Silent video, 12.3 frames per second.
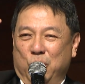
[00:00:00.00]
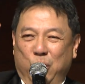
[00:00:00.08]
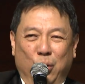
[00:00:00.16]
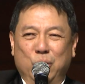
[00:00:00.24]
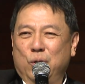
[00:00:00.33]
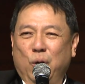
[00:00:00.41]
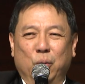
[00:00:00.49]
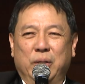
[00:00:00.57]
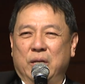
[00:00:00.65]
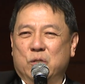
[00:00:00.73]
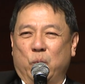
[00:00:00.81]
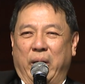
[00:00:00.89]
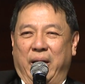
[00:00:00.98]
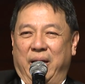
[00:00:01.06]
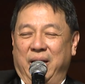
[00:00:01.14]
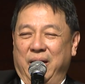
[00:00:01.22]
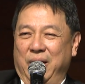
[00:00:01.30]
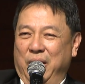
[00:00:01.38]
don't go this
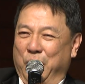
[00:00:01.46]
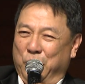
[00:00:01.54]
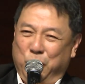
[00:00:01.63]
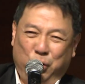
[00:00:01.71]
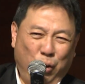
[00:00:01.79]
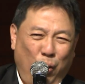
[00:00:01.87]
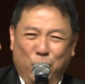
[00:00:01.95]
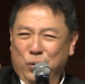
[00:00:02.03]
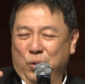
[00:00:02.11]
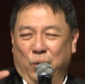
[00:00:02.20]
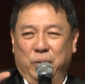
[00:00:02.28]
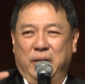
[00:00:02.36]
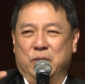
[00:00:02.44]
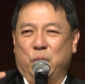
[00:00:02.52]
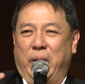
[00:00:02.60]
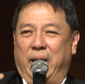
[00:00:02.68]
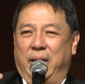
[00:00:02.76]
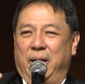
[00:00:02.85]
way, don't go this
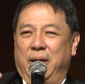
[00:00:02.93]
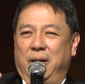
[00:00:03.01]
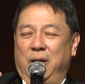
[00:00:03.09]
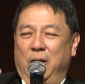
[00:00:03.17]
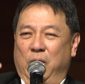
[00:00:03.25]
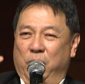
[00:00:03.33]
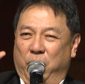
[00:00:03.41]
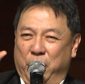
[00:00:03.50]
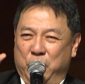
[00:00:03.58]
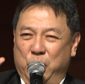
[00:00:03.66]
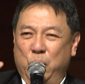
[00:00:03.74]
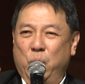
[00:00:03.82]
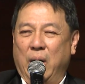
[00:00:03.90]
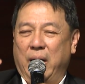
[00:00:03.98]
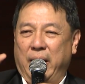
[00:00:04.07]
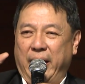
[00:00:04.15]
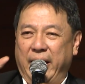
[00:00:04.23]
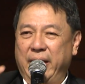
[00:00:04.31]
way, for you
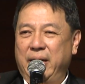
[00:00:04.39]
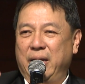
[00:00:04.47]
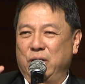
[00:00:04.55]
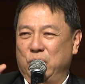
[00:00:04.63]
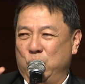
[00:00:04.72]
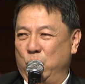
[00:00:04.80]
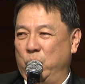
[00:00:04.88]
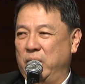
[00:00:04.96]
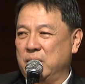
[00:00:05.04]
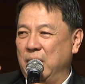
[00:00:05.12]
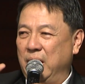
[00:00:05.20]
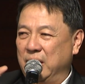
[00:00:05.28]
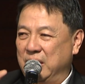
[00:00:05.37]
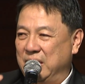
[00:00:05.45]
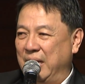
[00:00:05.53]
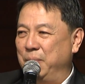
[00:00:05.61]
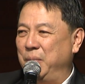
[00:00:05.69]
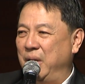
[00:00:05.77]
are heading towards
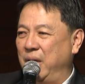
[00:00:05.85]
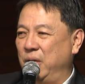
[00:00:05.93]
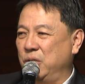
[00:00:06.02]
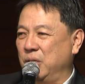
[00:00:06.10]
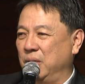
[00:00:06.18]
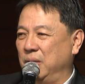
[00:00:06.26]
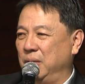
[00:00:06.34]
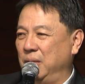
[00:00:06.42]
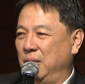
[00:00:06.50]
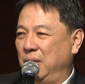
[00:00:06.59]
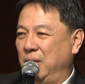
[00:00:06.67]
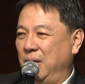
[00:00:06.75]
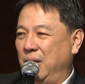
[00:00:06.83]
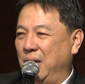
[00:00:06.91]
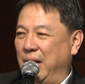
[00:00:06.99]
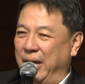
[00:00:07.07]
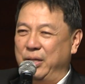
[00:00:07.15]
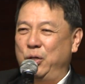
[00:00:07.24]
damnation?
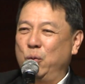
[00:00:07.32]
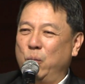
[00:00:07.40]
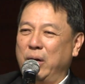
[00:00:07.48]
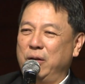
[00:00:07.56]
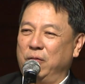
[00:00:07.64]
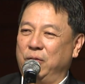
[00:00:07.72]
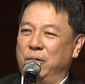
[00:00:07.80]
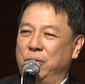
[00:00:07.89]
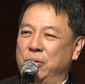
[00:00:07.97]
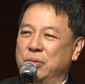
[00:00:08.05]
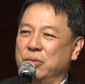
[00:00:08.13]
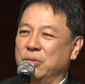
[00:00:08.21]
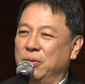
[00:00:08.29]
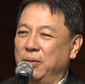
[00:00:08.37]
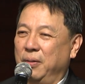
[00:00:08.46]
Are you one of those?